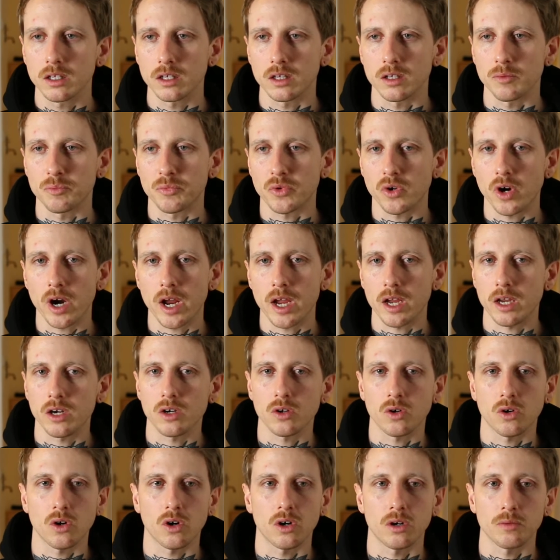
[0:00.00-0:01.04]
the brain,
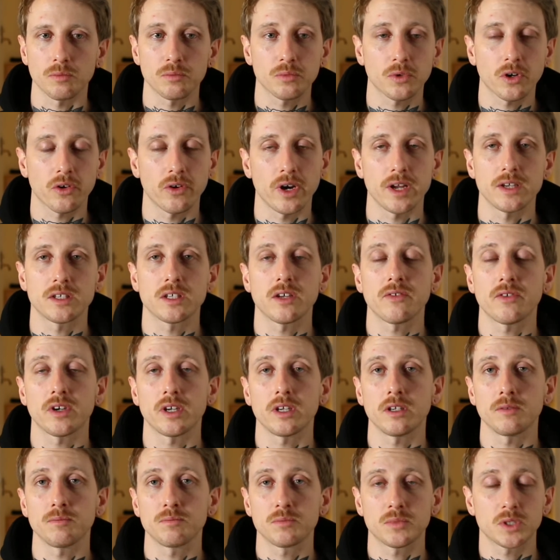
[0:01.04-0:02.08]
or
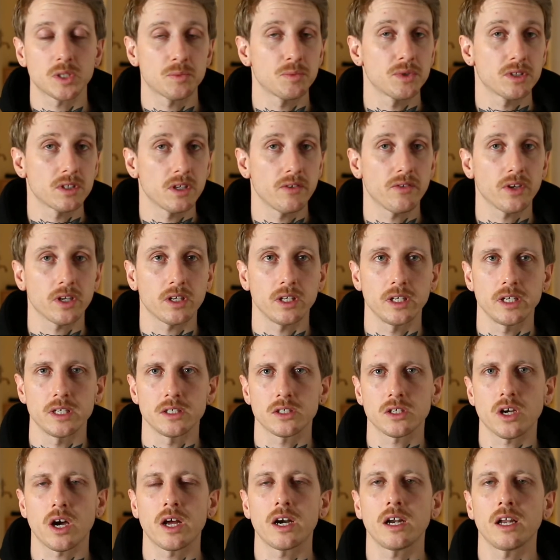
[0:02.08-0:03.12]
creativity specifically,
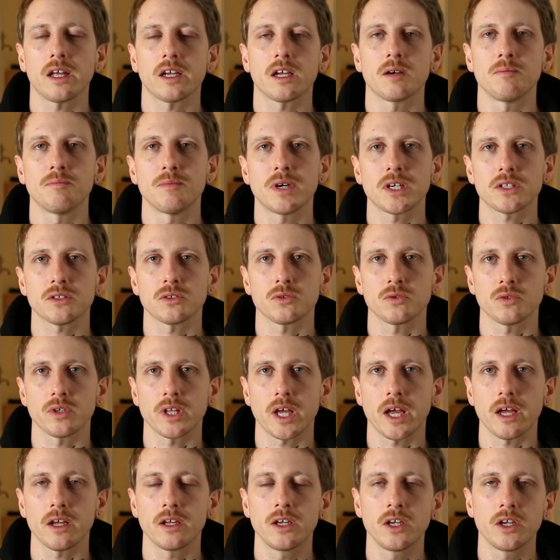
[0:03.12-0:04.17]
is kind of like a muscle
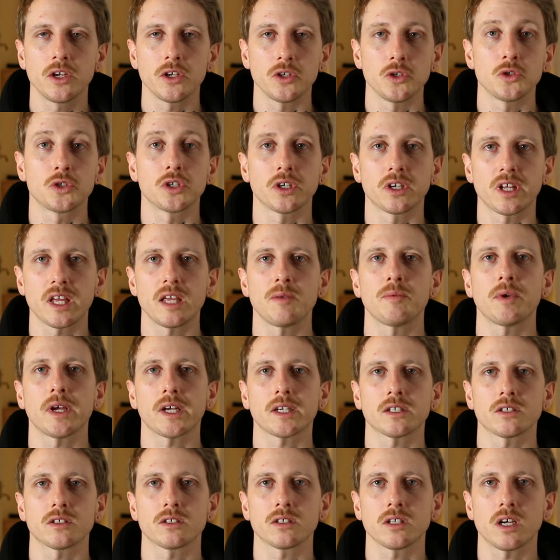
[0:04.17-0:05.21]
that you should keep
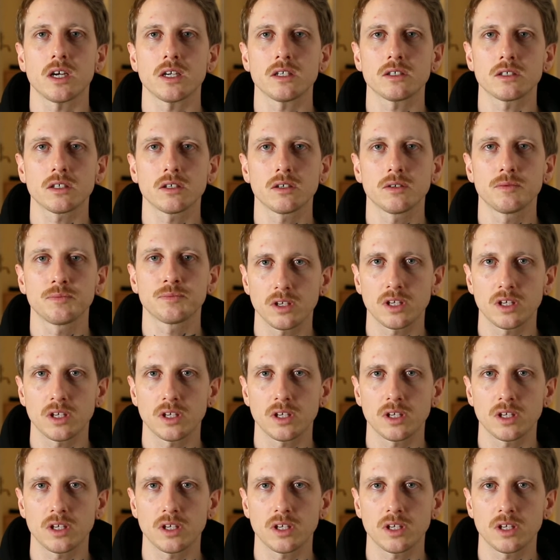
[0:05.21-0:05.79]
exercised.